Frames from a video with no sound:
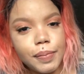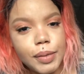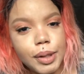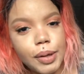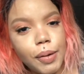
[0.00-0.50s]

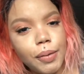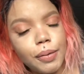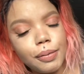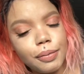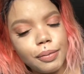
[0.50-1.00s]
So,
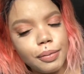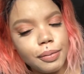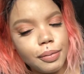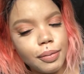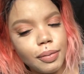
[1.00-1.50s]

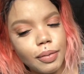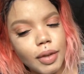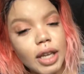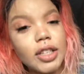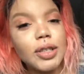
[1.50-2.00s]

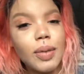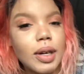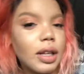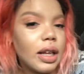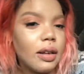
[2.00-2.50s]
just
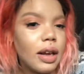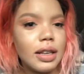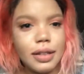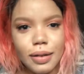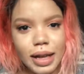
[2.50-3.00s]
wanted to let you
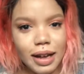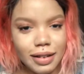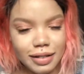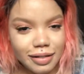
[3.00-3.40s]
guys know that.